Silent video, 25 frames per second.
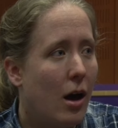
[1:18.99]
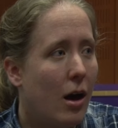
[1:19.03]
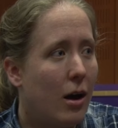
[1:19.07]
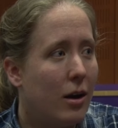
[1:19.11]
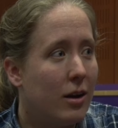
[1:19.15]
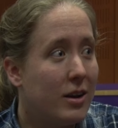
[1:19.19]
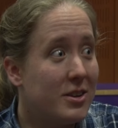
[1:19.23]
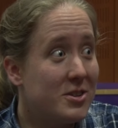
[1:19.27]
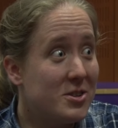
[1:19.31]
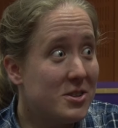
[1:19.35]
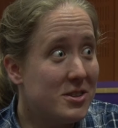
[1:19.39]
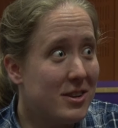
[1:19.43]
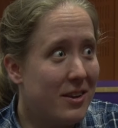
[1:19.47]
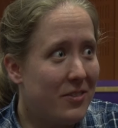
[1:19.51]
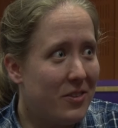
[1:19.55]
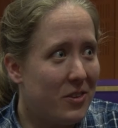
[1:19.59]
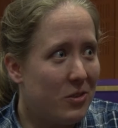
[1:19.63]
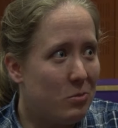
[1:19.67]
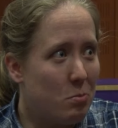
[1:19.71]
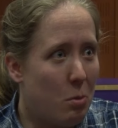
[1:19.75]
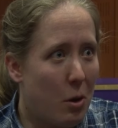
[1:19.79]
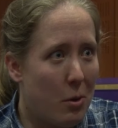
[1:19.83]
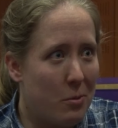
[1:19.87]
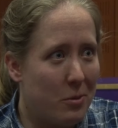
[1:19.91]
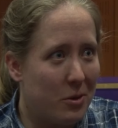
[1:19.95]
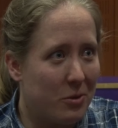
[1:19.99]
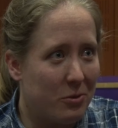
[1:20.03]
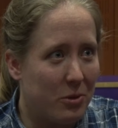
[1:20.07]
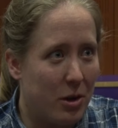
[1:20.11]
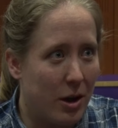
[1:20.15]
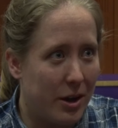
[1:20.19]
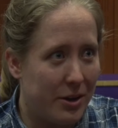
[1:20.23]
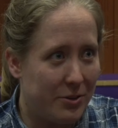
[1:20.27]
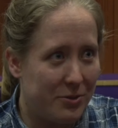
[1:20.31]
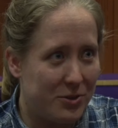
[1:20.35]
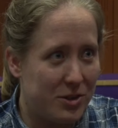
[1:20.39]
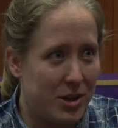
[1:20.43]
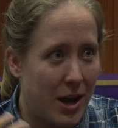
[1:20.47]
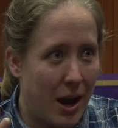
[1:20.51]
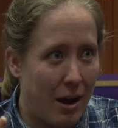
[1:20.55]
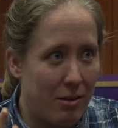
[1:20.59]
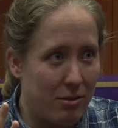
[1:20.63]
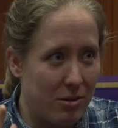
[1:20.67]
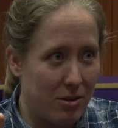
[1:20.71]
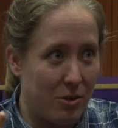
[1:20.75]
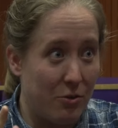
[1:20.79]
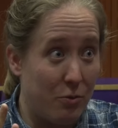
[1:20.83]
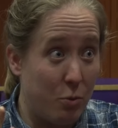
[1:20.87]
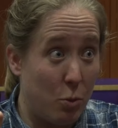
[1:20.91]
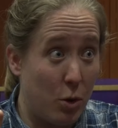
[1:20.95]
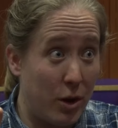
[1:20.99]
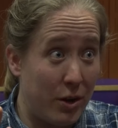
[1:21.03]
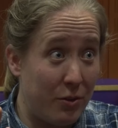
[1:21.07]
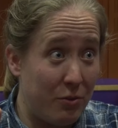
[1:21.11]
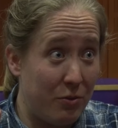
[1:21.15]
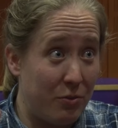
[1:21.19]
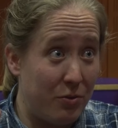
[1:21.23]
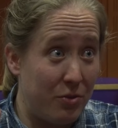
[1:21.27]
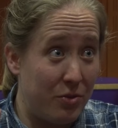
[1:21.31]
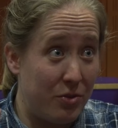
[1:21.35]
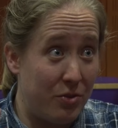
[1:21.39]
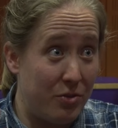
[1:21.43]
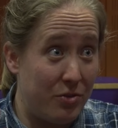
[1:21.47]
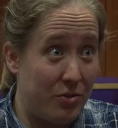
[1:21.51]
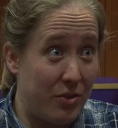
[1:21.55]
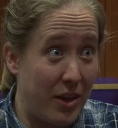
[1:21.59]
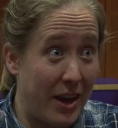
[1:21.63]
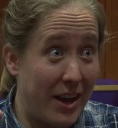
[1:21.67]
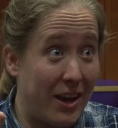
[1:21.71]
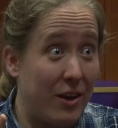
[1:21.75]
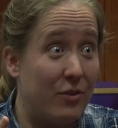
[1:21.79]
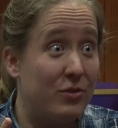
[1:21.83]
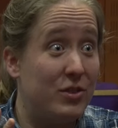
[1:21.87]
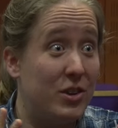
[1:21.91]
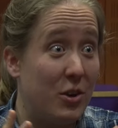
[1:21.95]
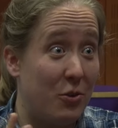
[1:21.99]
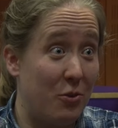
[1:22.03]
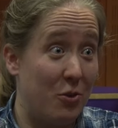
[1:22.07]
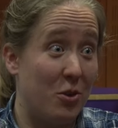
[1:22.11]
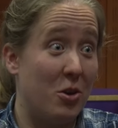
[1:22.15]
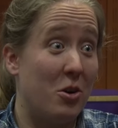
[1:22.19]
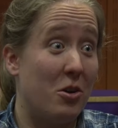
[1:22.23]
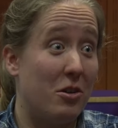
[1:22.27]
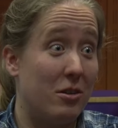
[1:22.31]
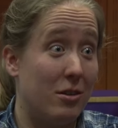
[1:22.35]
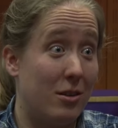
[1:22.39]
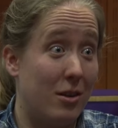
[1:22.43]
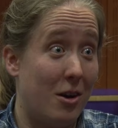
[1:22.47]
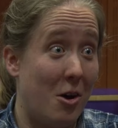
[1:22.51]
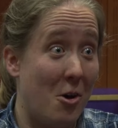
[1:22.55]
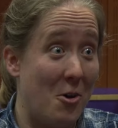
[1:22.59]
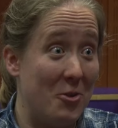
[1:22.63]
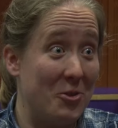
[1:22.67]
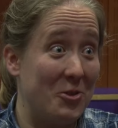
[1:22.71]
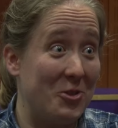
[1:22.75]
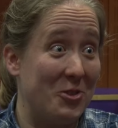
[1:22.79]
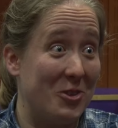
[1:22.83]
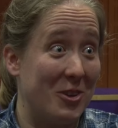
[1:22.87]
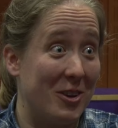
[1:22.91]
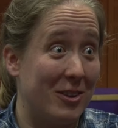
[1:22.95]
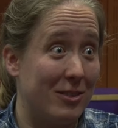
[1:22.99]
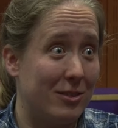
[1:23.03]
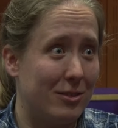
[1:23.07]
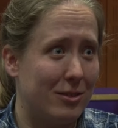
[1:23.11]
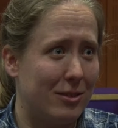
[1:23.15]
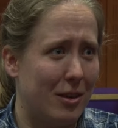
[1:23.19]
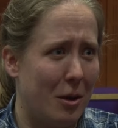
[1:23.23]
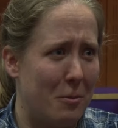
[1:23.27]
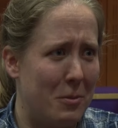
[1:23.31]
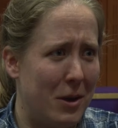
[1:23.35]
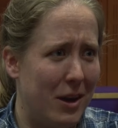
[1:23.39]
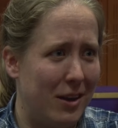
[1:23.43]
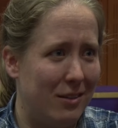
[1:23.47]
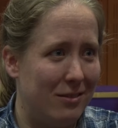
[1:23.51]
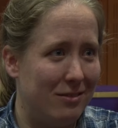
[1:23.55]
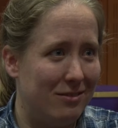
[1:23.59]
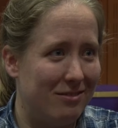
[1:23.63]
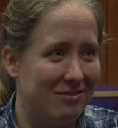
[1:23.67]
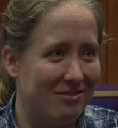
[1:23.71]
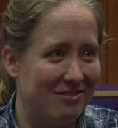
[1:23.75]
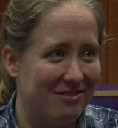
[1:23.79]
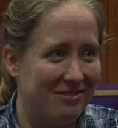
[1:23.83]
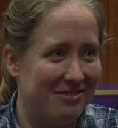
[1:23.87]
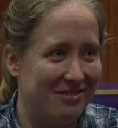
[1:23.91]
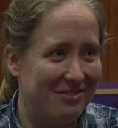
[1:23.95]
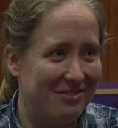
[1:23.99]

and I just had this moment of kind of terror of what if they give different answers? I mean,